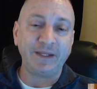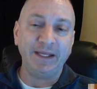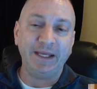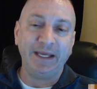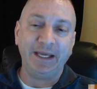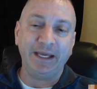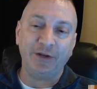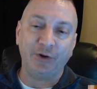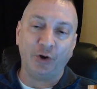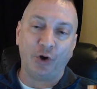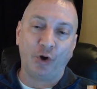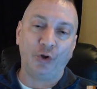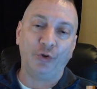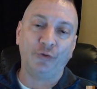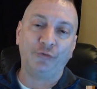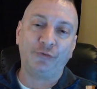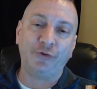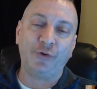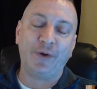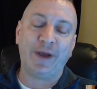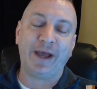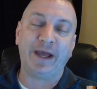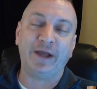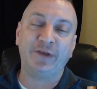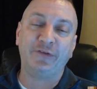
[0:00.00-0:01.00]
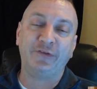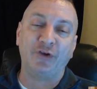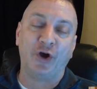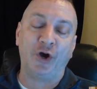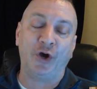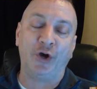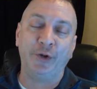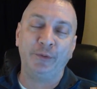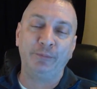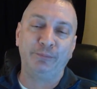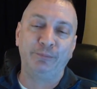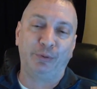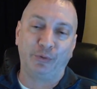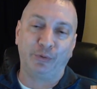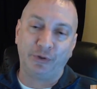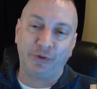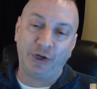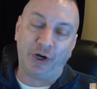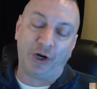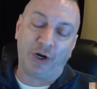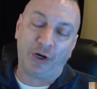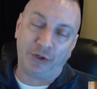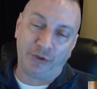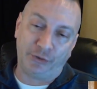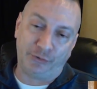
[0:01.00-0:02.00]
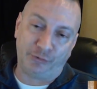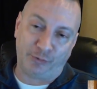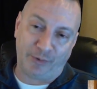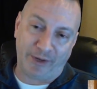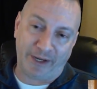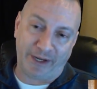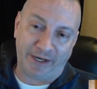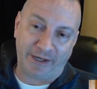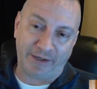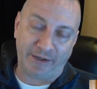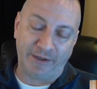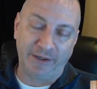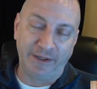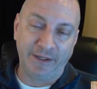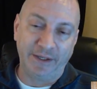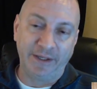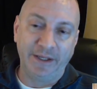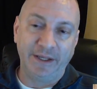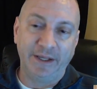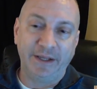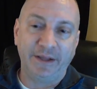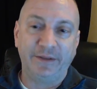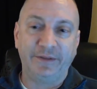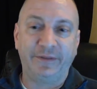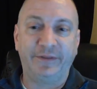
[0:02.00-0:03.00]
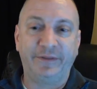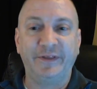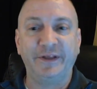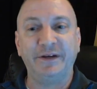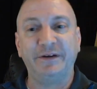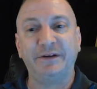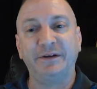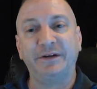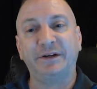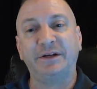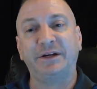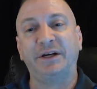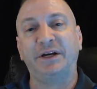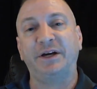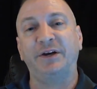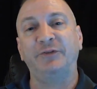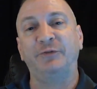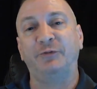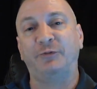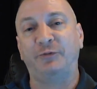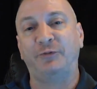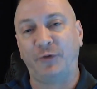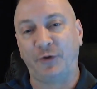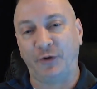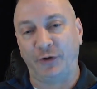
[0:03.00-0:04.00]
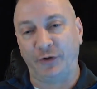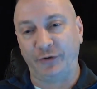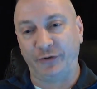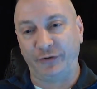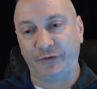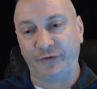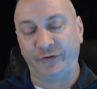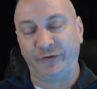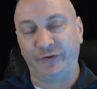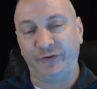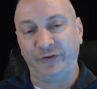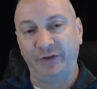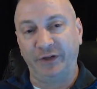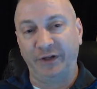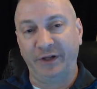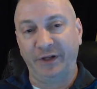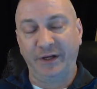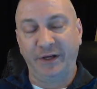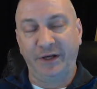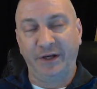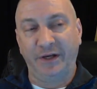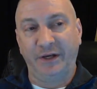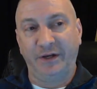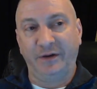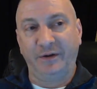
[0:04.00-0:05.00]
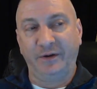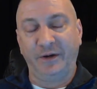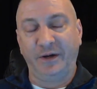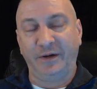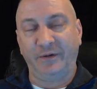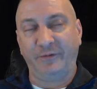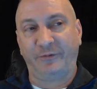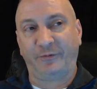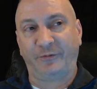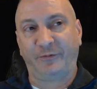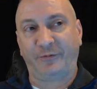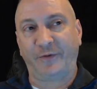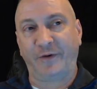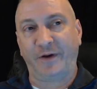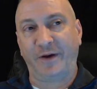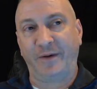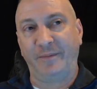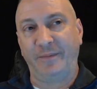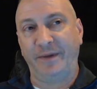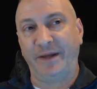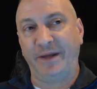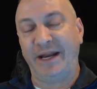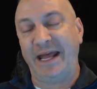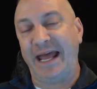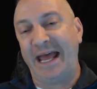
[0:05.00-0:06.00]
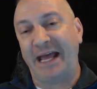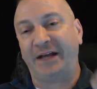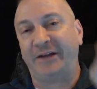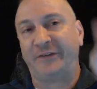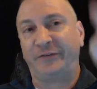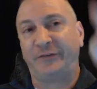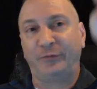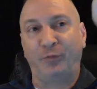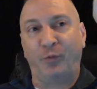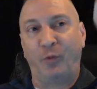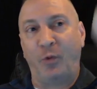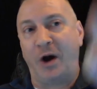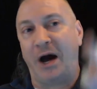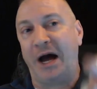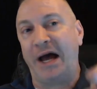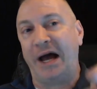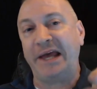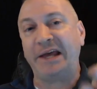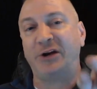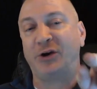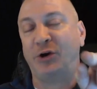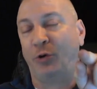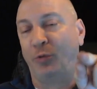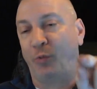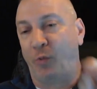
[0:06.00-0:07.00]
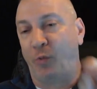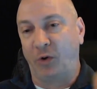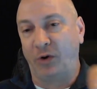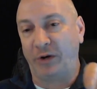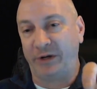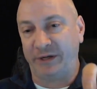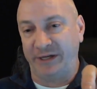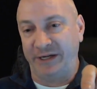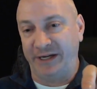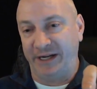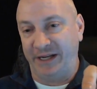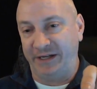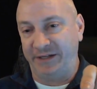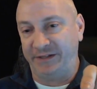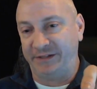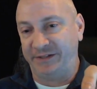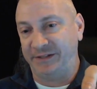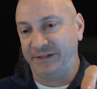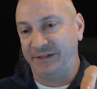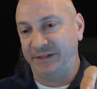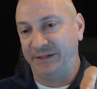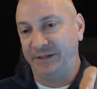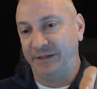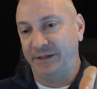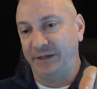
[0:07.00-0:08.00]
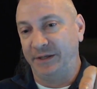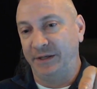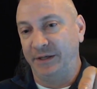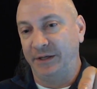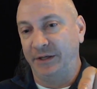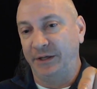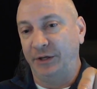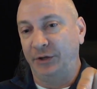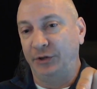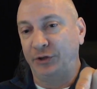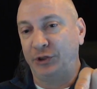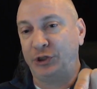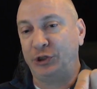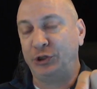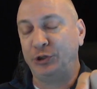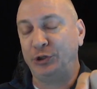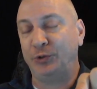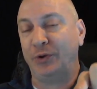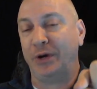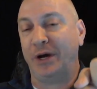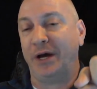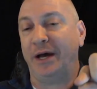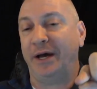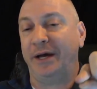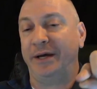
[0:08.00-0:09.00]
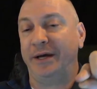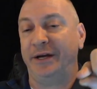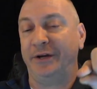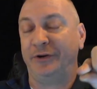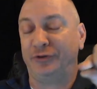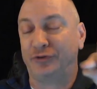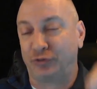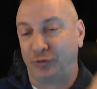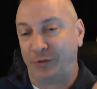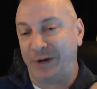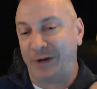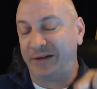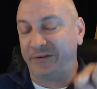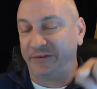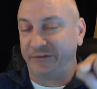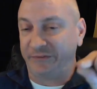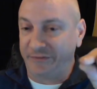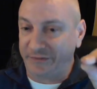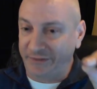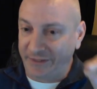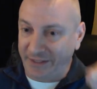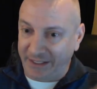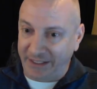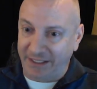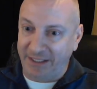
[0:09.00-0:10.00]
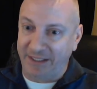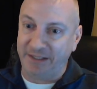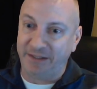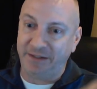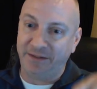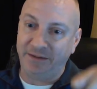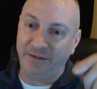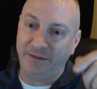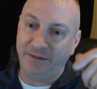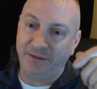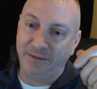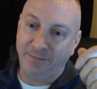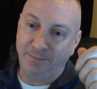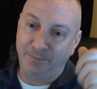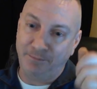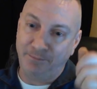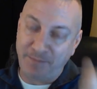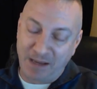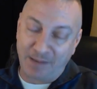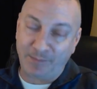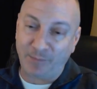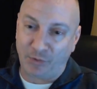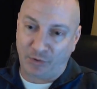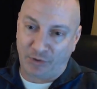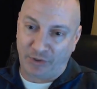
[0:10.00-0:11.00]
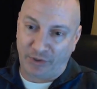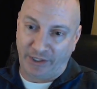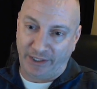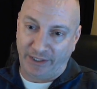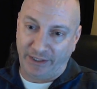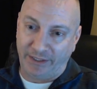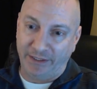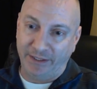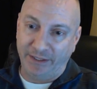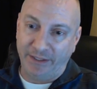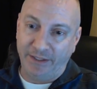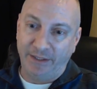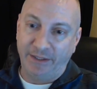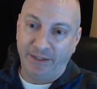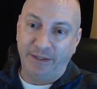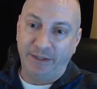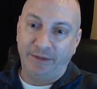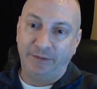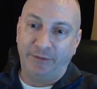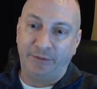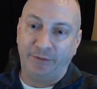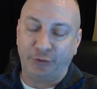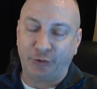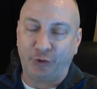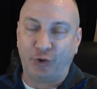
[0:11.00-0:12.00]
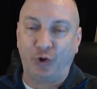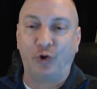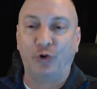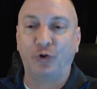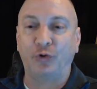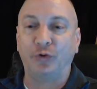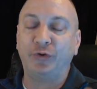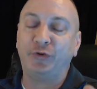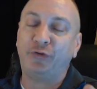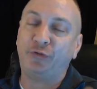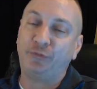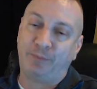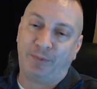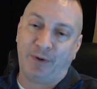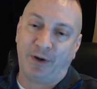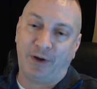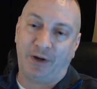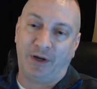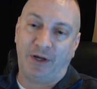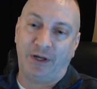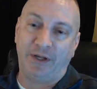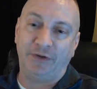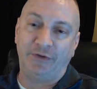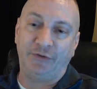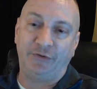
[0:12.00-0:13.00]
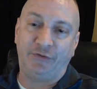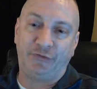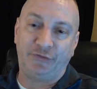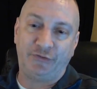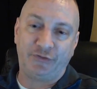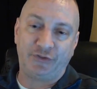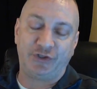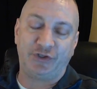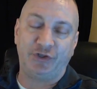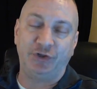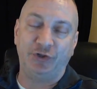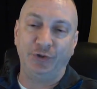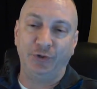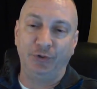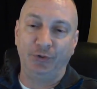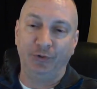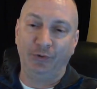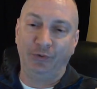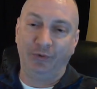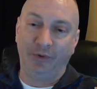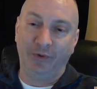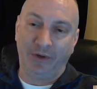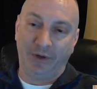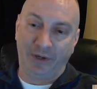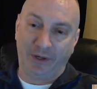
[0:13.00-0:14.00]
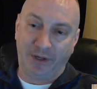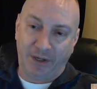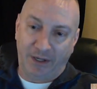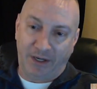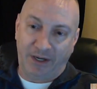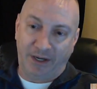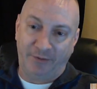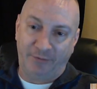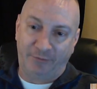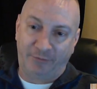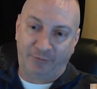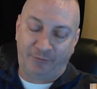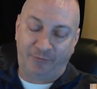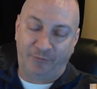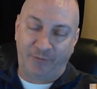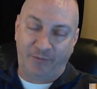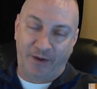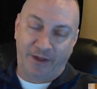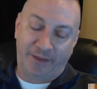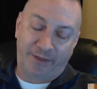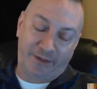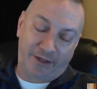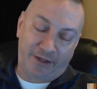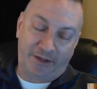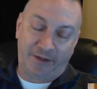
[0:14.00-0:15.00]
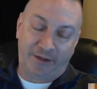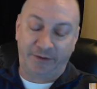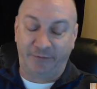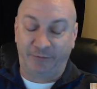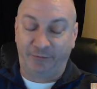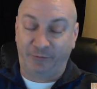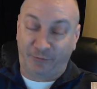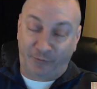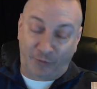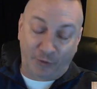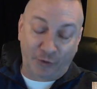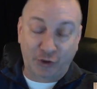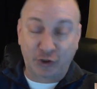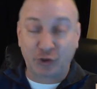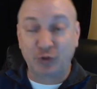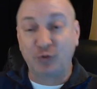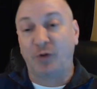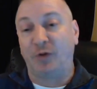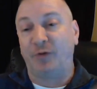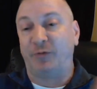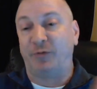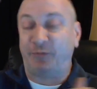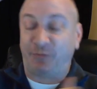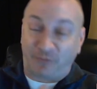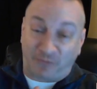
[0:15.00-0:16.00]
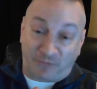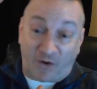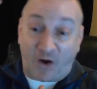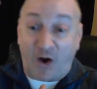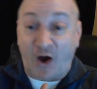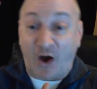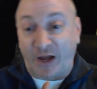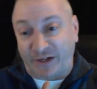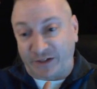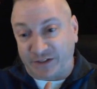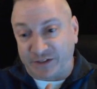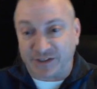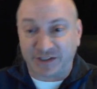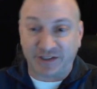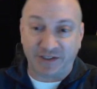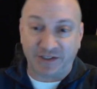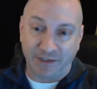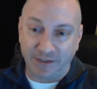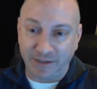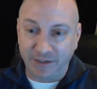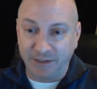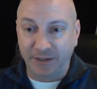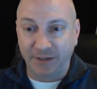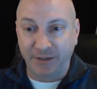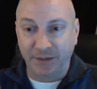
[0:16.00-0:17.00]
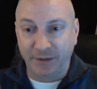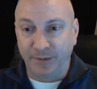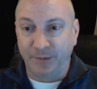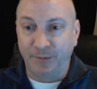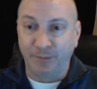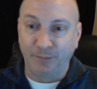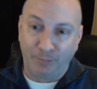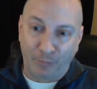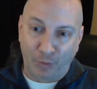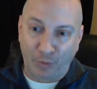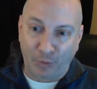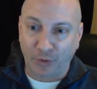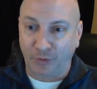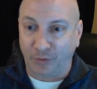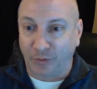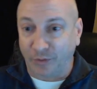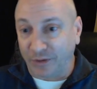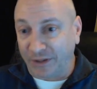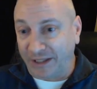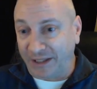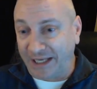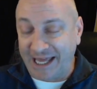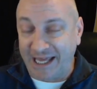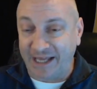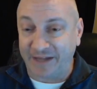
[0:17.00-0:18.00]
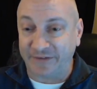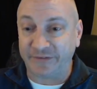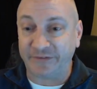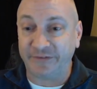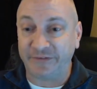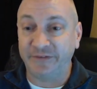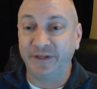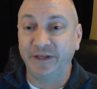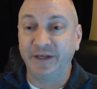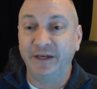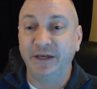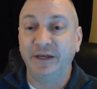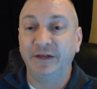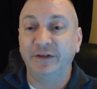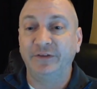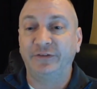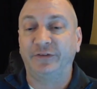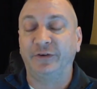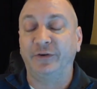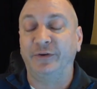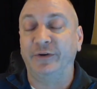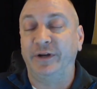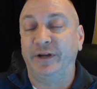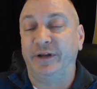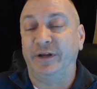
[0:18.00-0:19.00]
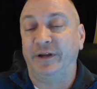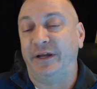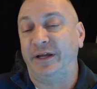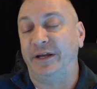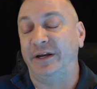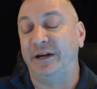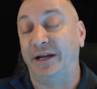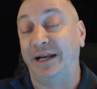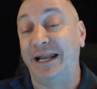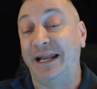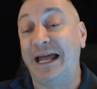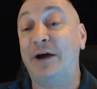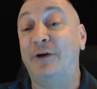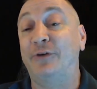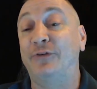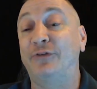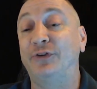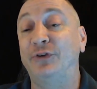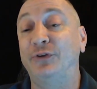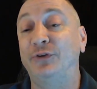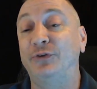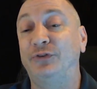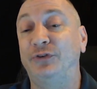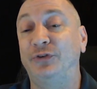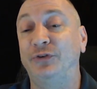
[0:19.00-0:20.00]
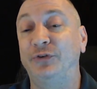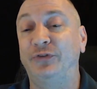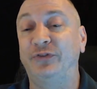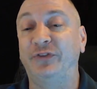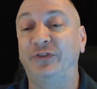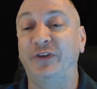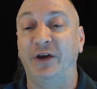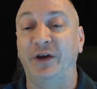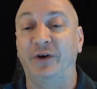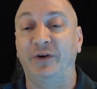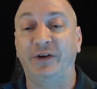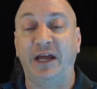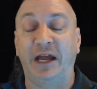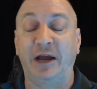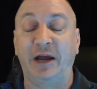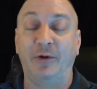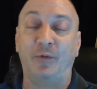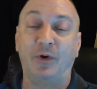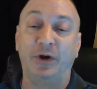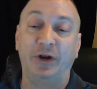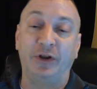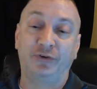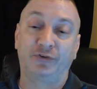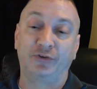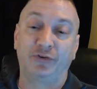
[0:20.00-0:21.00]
it also has onboard hardware that converts from an XY coordinate to an address in memory that corresponds to a virtual font, more or less. So it allows you to say, okay, I want to